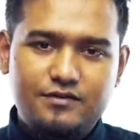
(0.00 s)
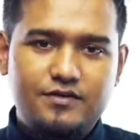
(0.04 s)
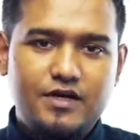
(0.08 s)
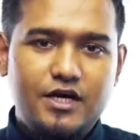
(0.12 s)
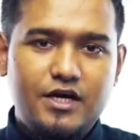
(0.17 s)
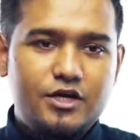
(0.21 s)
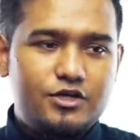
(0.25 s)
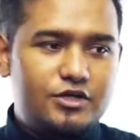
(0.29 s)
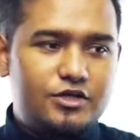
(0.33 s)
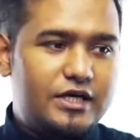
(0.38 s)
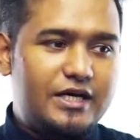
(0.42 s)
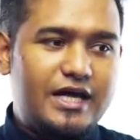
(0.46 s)

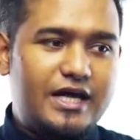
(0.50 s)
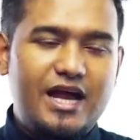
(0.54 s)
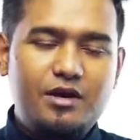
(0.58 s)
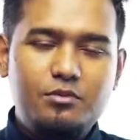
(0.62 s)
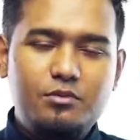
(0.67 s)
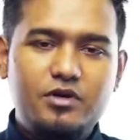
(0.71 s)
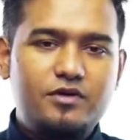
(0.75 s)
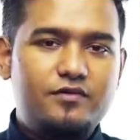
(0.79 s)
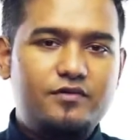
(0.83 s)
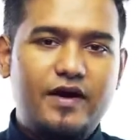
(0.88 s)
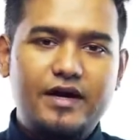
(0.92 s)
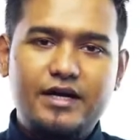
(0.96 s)
So it can be
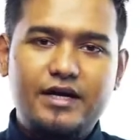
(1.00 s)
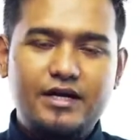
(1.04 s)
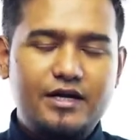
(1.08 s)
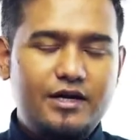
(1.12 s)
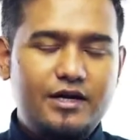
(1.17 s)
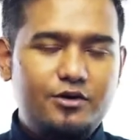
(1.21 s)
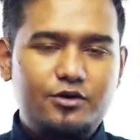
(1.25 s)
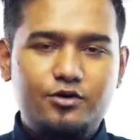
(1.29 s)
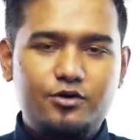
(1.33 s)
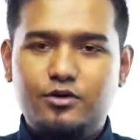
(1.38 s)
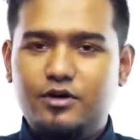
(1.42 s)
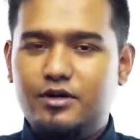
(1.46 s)
divided
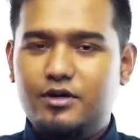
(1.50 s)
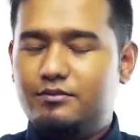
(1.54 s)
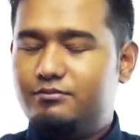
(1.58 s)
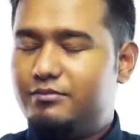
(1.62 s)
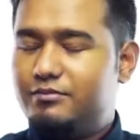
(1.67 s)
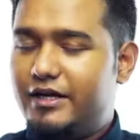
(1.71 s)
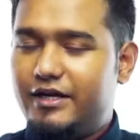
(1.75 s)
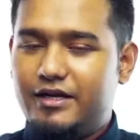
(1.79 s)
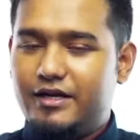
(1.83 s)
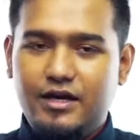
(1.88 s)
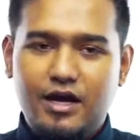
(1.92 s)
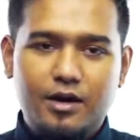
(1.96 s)
into a
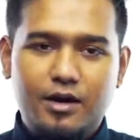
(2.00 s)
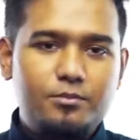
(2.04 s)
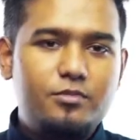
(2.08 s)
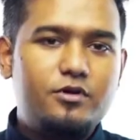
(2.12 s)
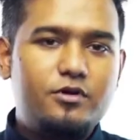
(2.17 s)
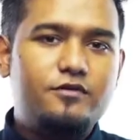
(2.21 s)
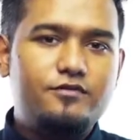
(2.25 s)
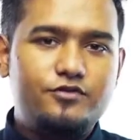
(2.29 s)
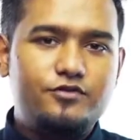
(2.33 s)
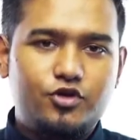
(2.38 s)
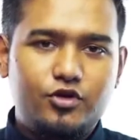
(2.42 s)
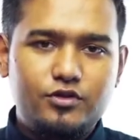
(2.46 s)
number of
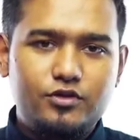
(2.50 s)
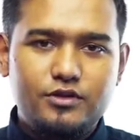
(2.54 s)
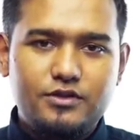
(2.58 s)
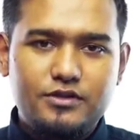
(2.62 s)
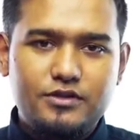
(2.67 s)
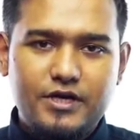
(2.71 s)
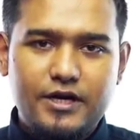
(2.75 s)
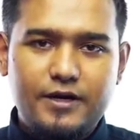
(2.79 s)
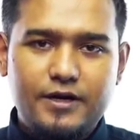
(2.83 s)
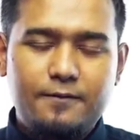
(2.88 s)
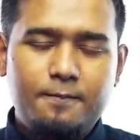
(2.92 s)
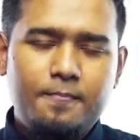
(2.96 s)
genres,
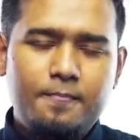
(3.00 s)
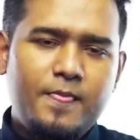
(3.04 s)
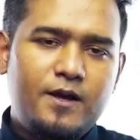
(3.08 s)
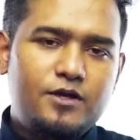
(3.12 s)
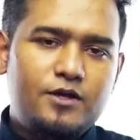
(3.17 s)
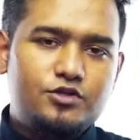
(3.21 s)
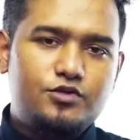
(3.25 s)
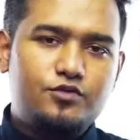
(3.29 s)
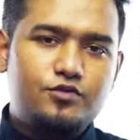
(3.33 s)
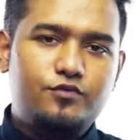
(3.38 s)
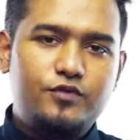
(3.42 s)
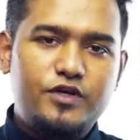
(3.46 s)
right? So
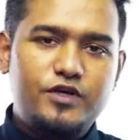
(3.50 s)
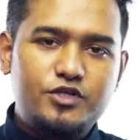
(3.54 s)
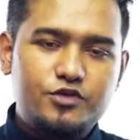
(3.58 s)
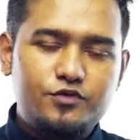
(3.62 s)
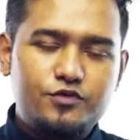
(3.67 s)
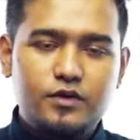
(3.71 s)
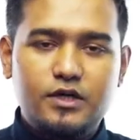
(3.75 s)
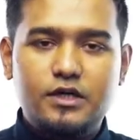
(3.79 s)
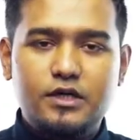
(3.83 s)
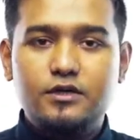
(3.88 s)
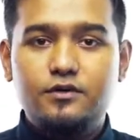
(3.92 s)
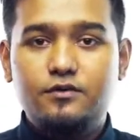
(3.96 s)
which
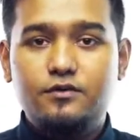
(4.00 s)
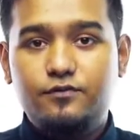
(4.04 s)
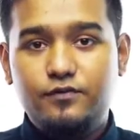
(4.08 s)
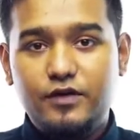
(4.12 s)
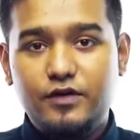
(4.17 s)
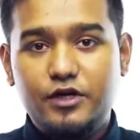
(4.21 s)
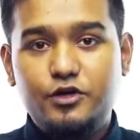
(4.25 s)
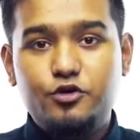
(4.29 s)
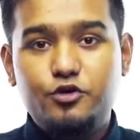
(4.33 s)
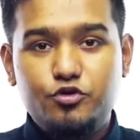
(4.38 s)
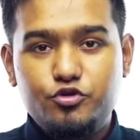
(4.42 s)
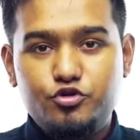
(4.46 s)
one will
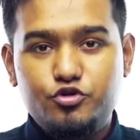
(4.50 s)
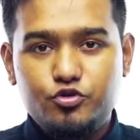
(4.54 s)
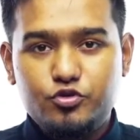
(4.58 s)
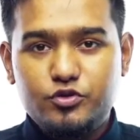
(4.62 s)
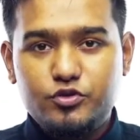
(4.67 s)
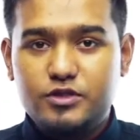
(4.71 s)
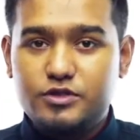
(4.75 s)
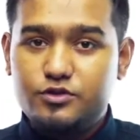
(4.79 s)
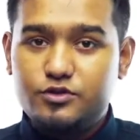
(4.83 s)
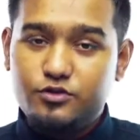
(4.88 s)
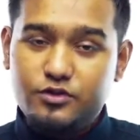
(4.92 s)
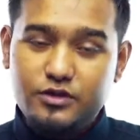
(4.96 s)
you choose?
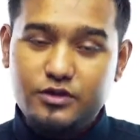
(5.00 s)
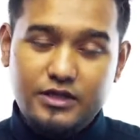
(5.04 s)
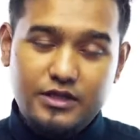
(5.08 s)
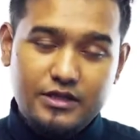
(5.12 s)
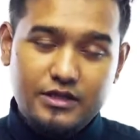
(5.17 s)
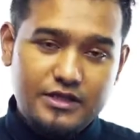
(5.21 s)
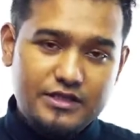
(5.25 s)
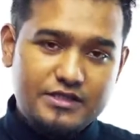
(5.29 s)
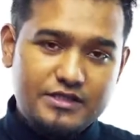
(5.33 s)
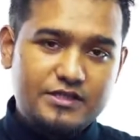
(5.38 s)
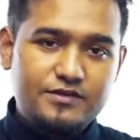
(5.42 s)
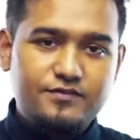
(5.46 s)
So
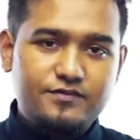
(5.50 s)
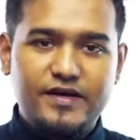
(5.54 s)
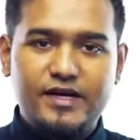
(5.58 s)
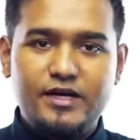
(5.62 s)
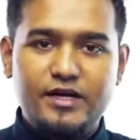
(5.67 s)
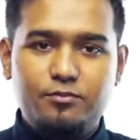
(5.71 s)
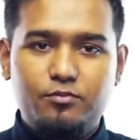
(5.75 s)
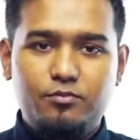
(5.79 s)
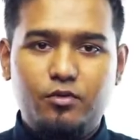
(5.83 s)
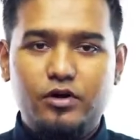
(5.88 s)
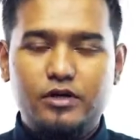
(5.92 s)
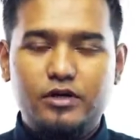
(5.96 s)
this is very
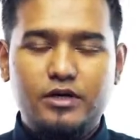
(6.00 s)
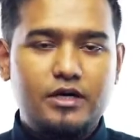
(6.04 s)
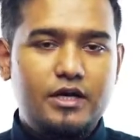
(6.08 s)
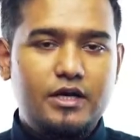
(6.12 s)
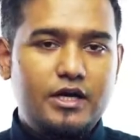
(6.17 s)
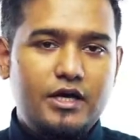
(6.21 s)
important.